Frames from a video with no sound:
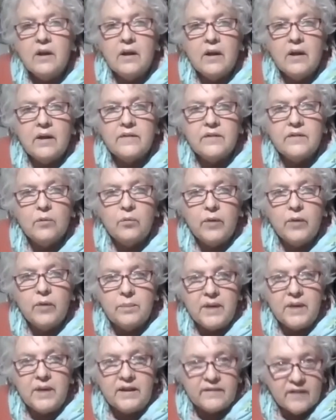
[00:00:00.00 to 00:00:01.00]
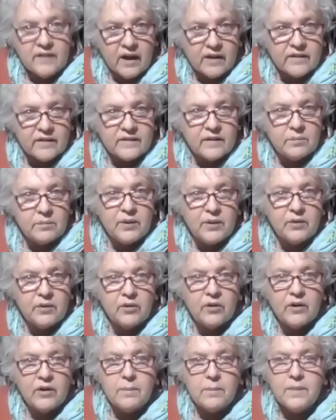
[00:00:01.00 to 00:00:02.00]
as a whip. He's got his
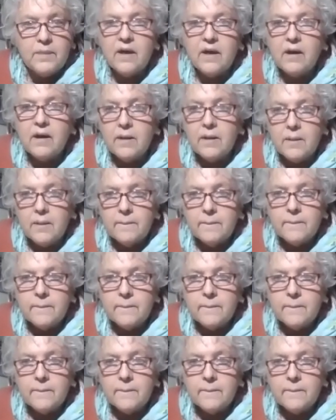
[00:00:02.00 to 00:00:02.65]
computer up there.